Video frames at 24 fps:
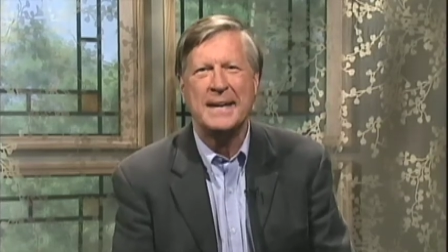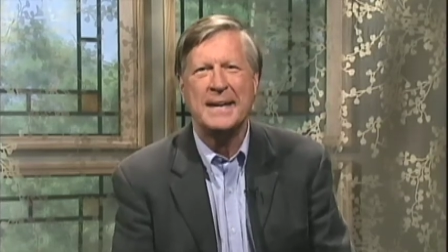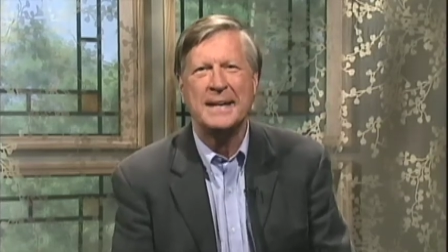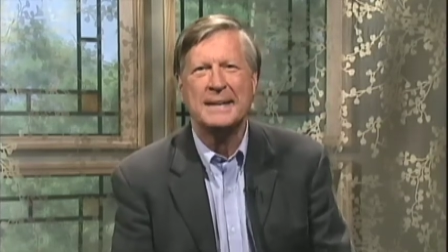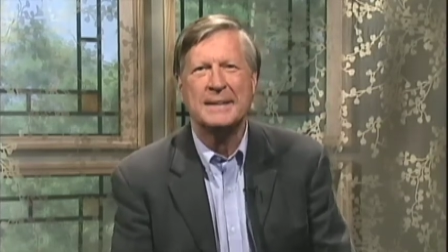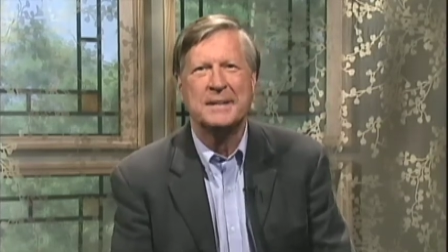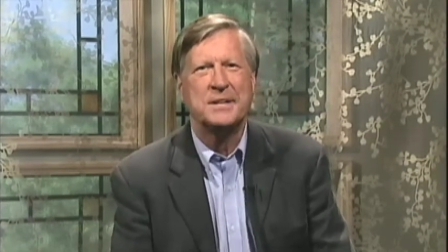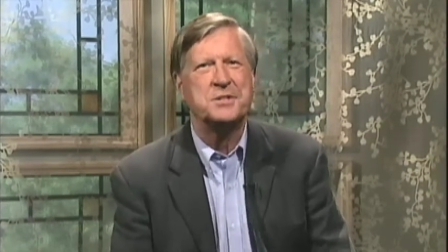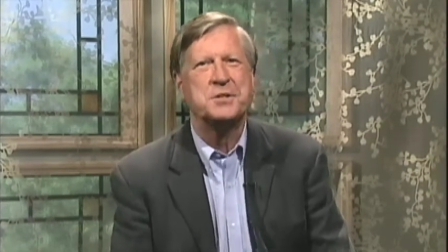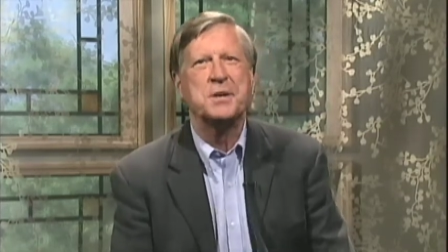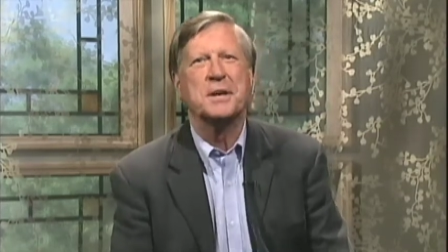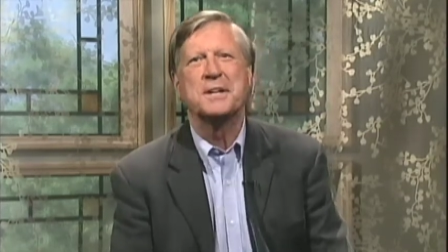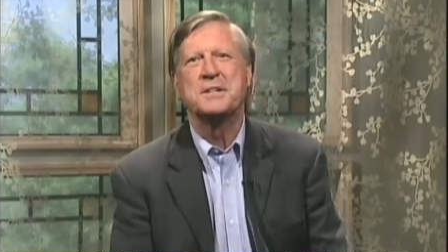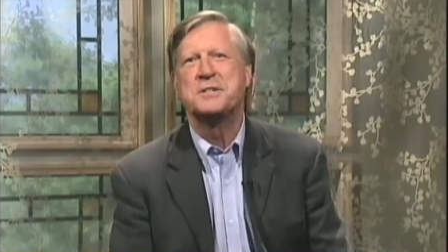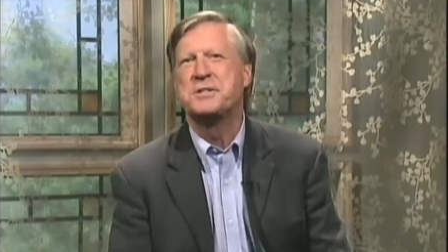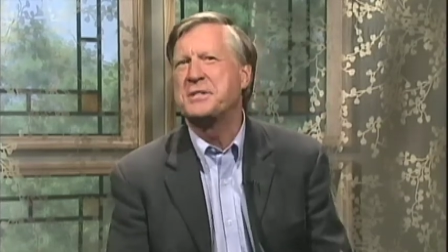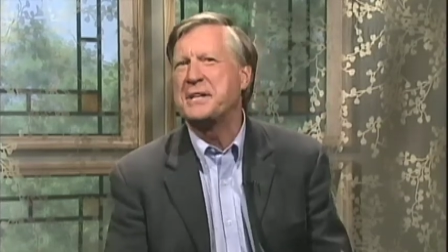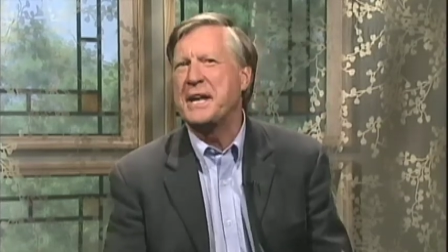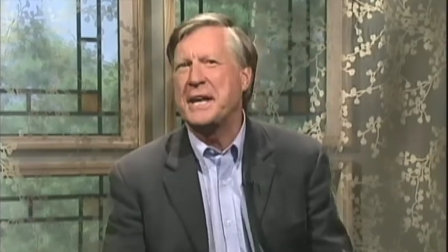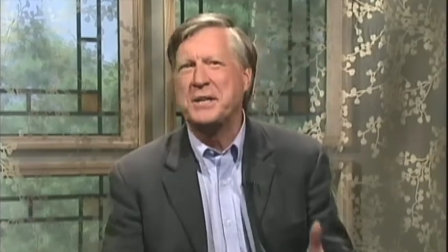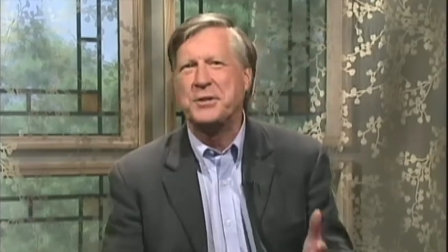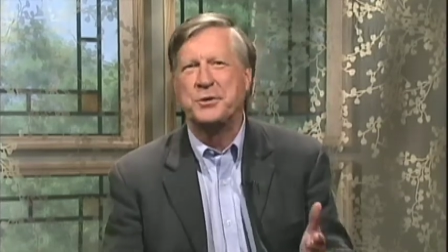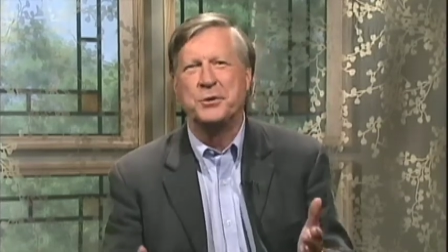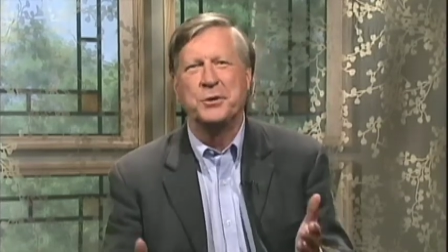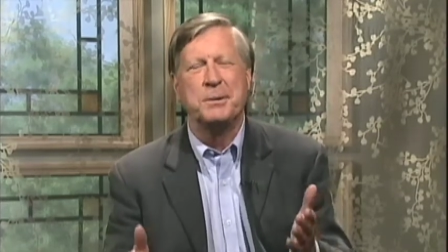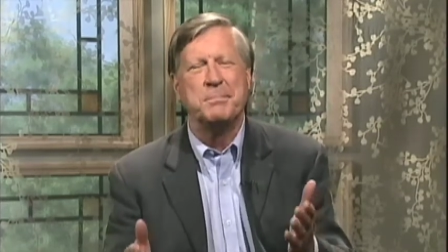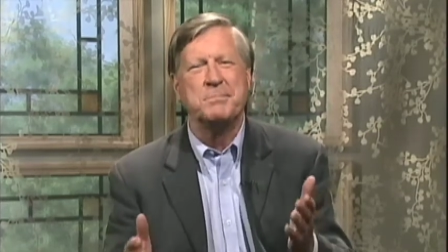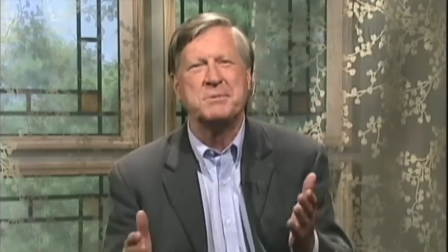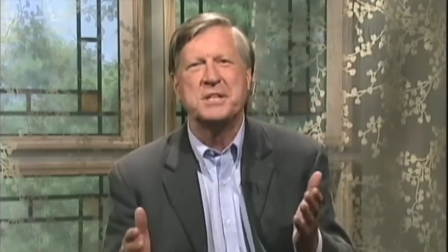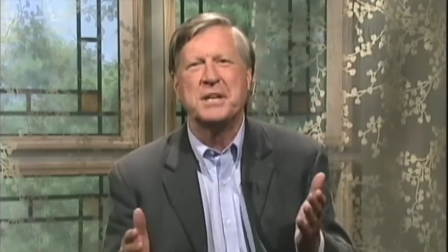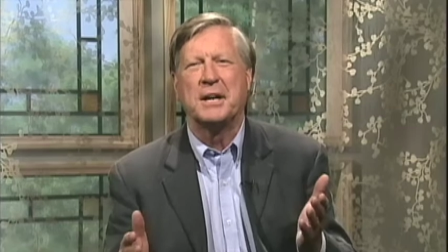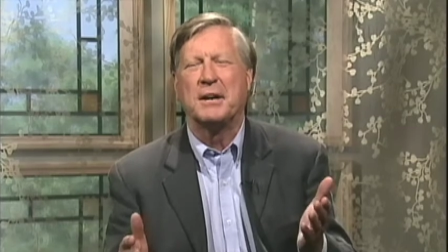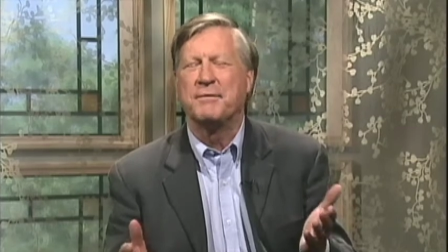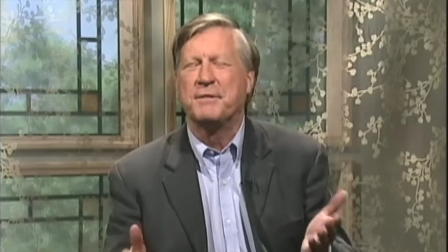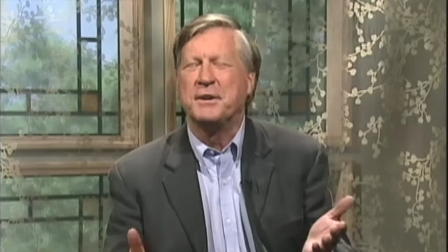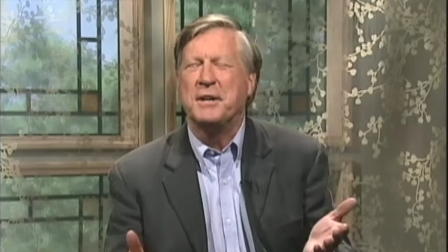The judge said to
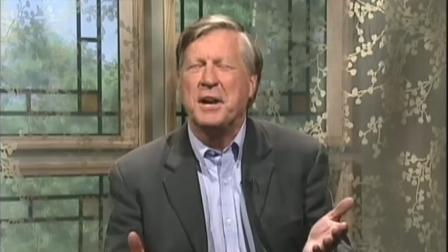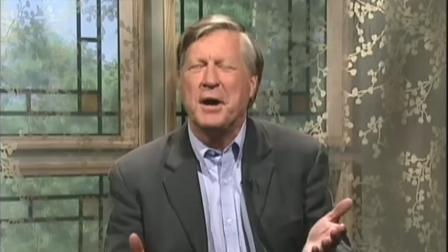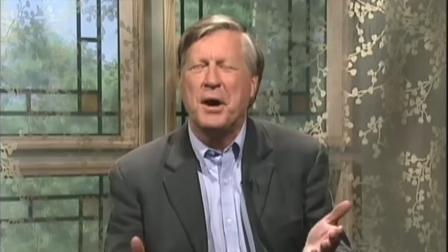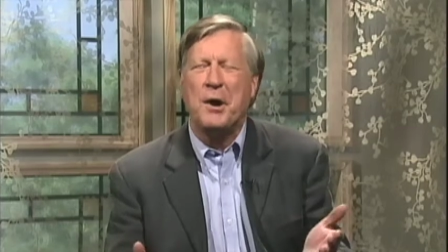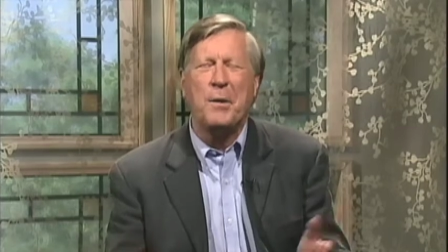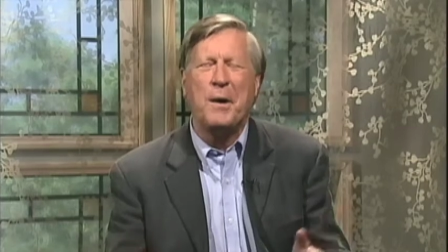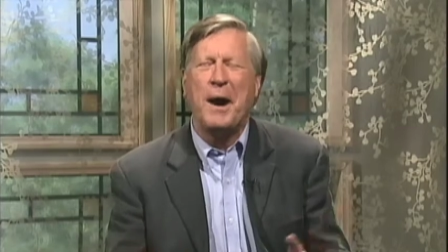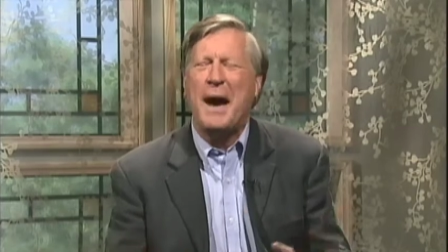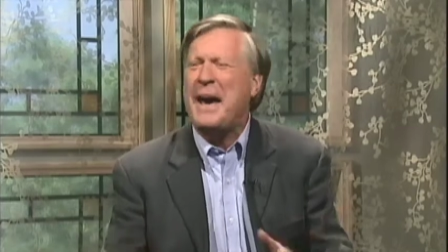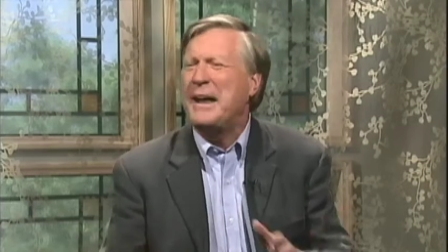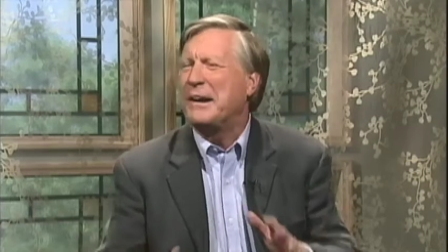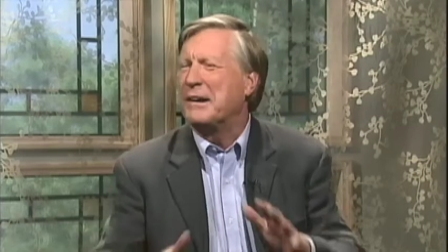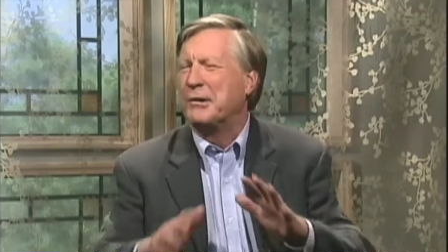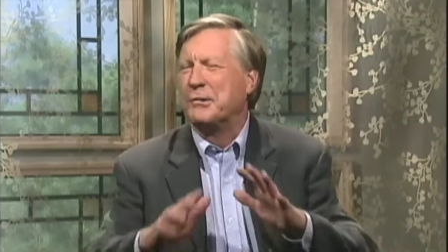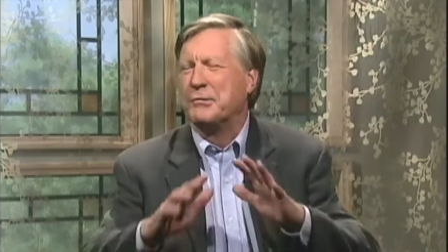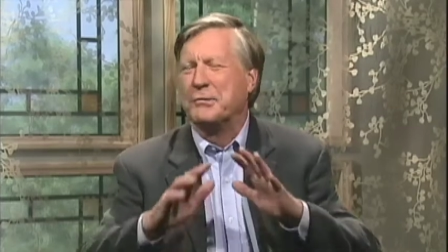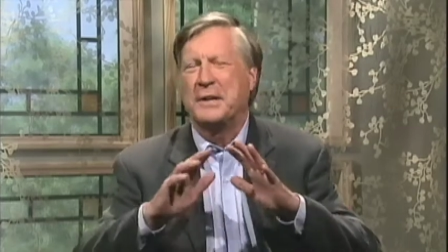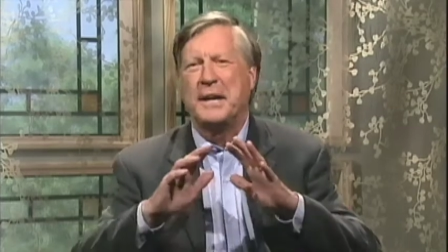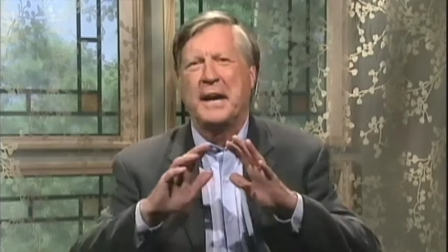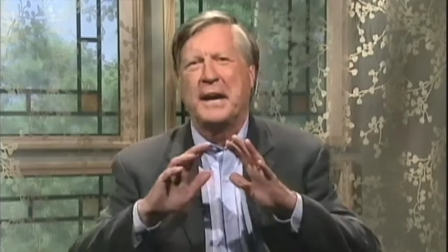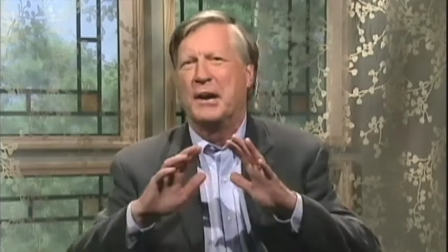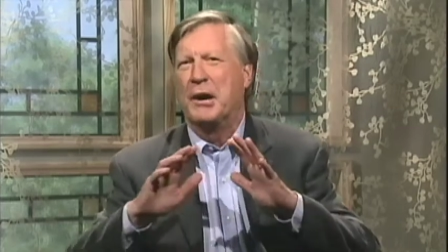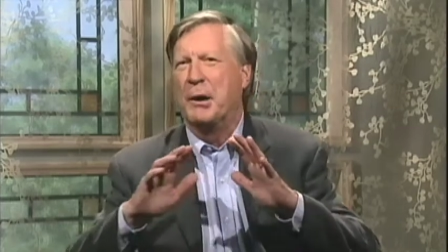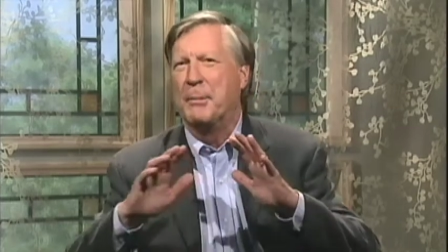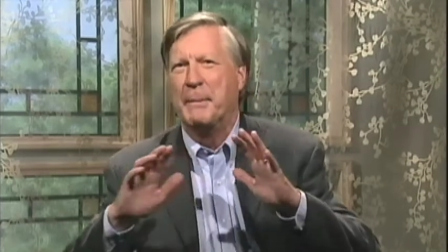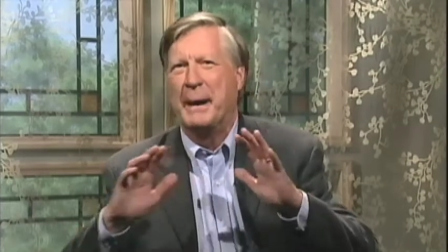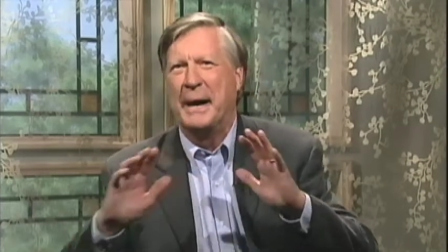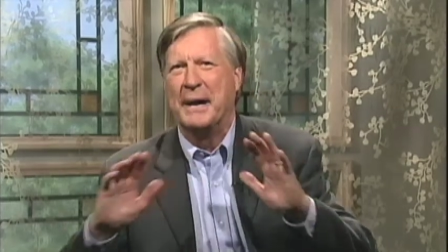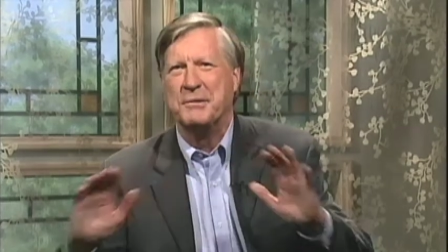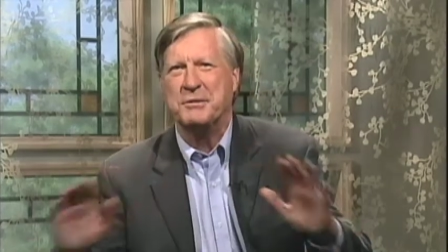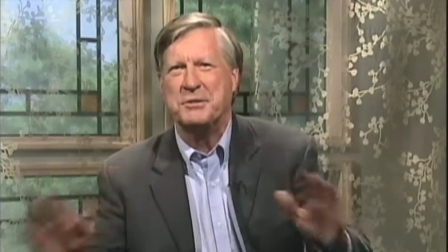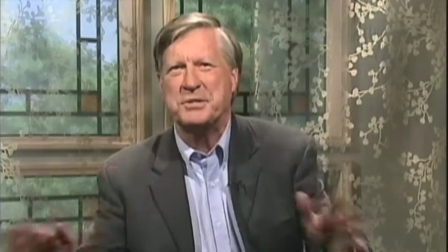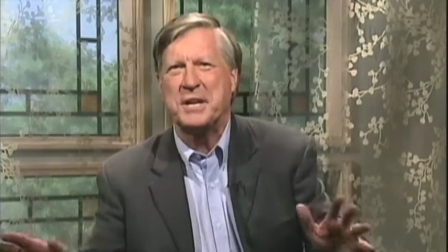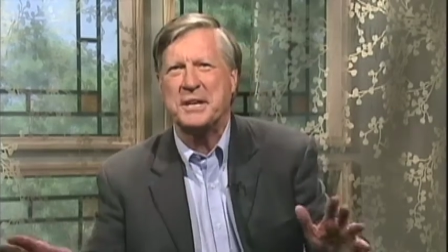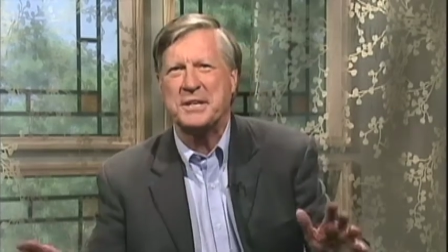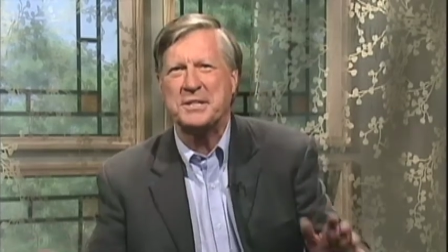himself, You know, I don't care
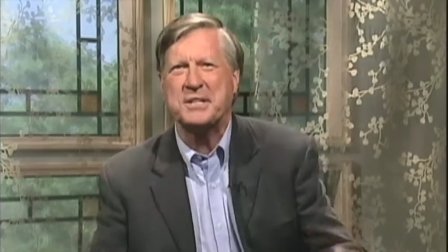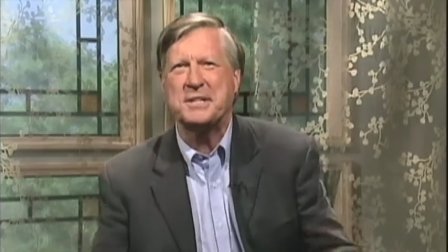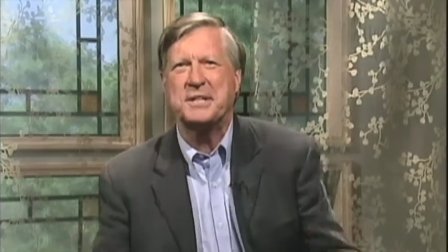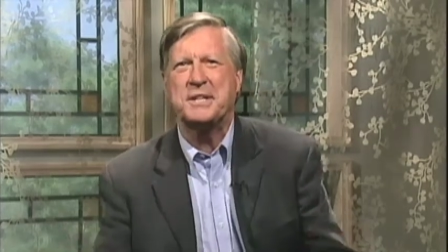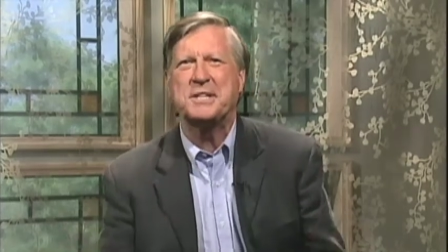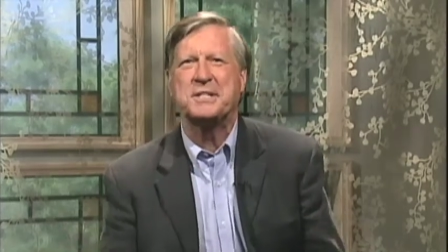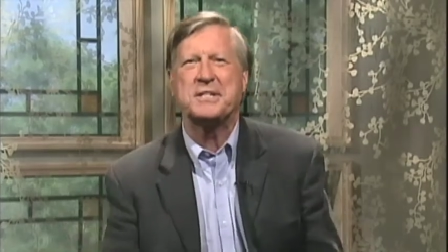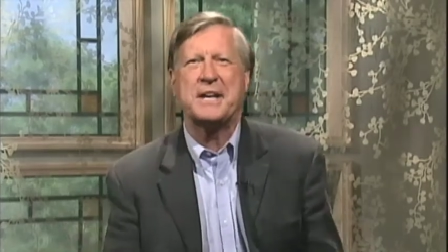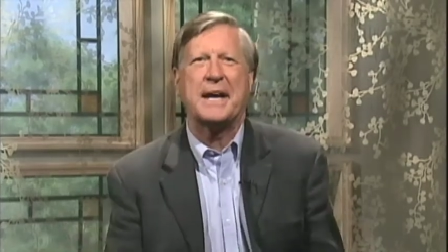about justice.